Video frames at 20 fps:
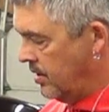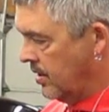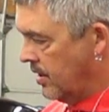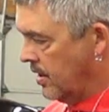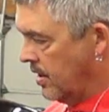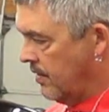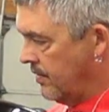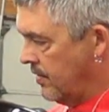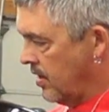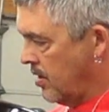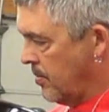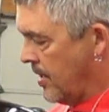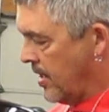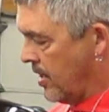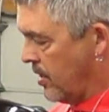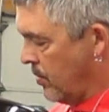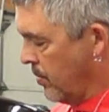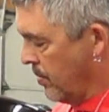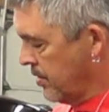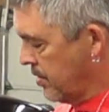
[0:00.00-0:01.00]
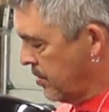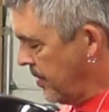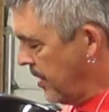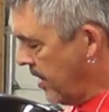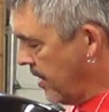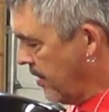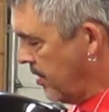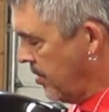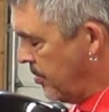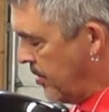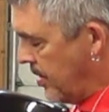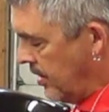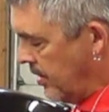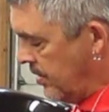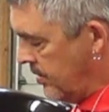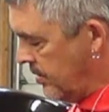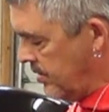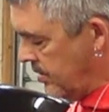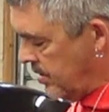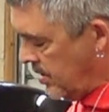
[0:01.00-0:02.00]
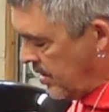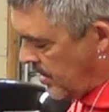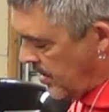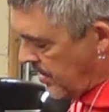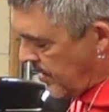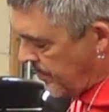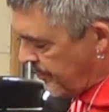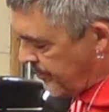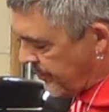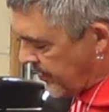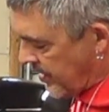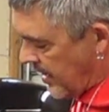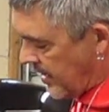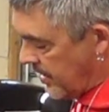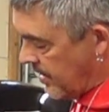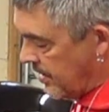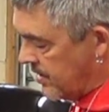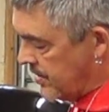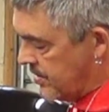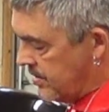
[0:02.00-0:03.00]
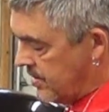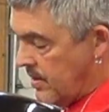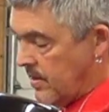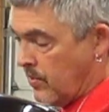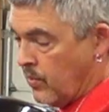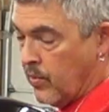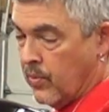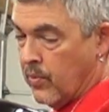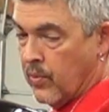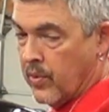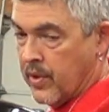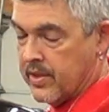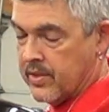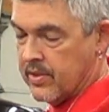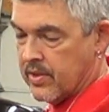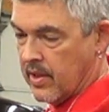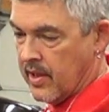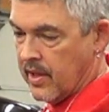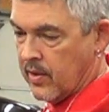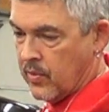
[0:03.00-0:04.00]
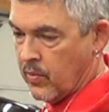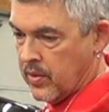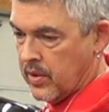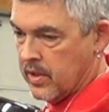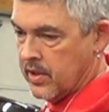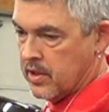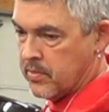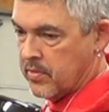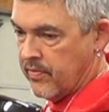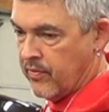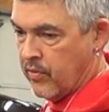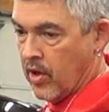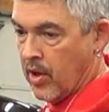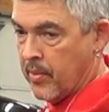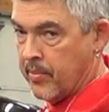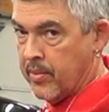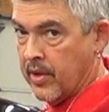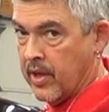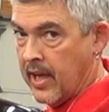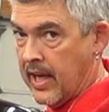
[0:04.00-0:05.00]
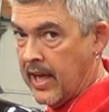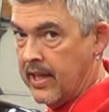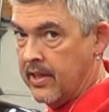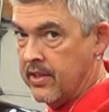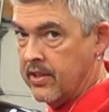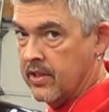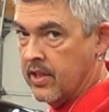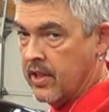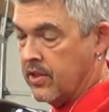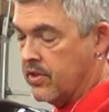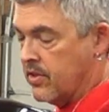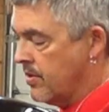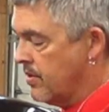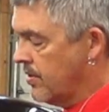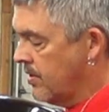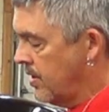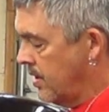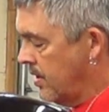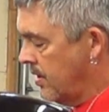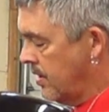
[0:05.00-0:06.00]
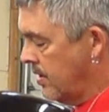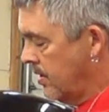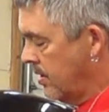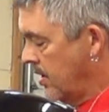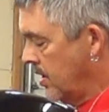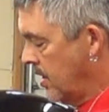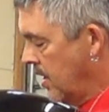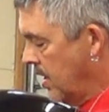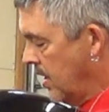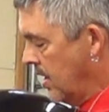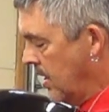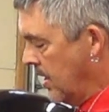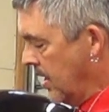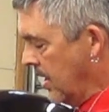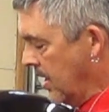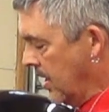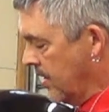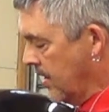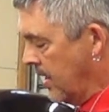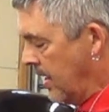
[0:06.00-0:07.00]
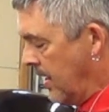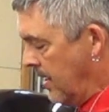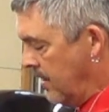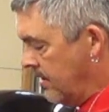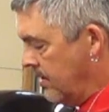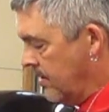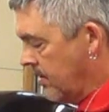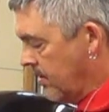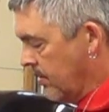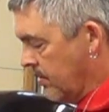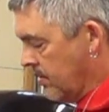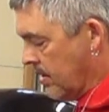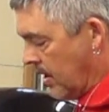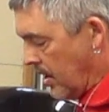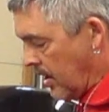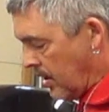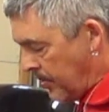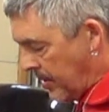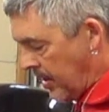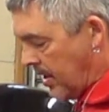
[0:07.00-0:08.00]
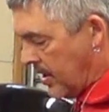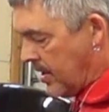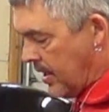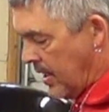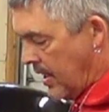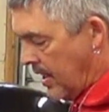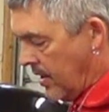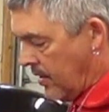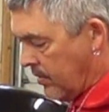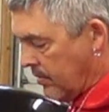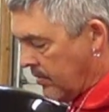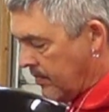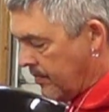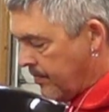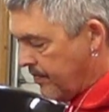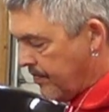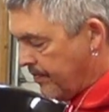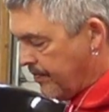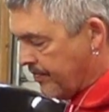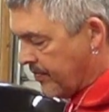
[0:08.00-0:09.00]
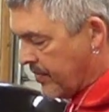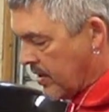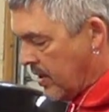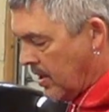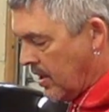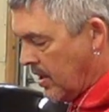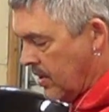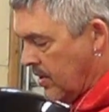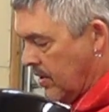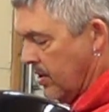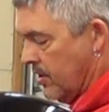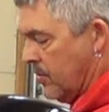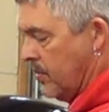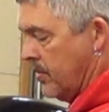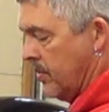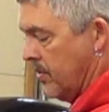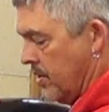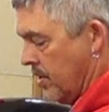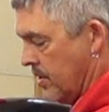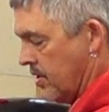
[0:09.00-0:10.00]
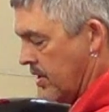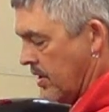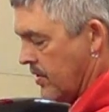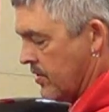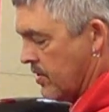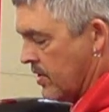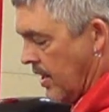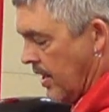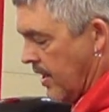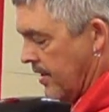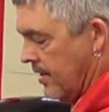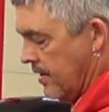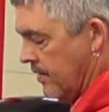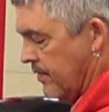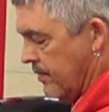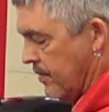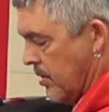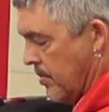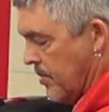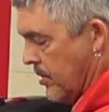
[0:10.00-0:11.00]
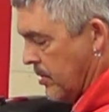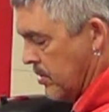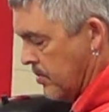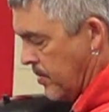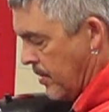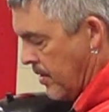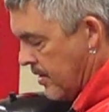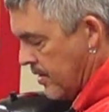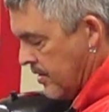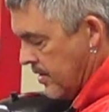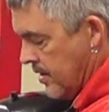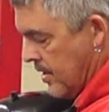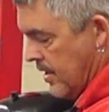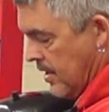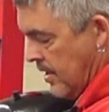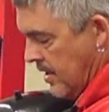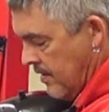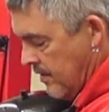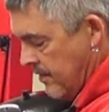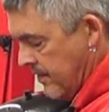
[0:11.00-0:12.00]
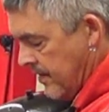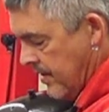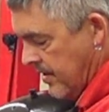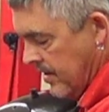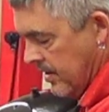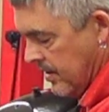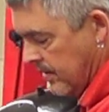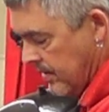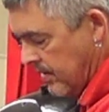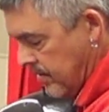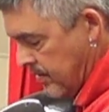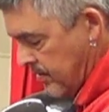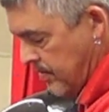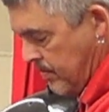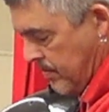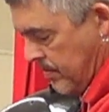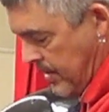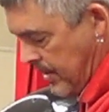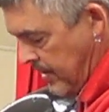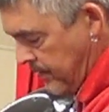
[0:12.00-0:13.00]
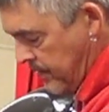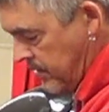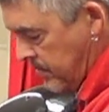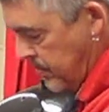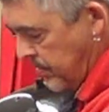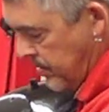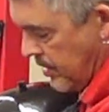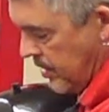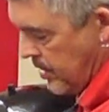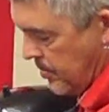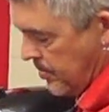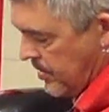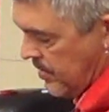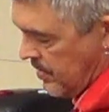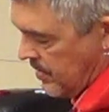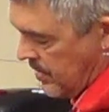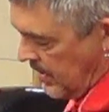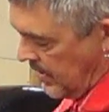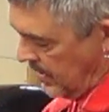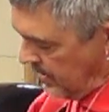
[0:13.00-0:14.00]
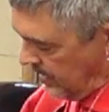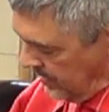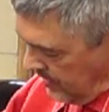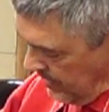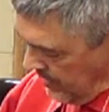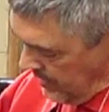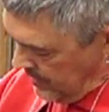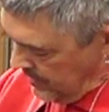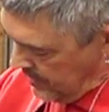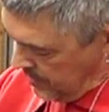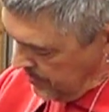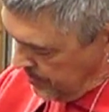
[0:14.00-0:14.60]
given the amount of horsepower it makes. I like to see what it's like with this before I put a Hayden tensioner in it. The Hayden goes up and down. This one just gets tighter for the most part. Very little backwards play, but this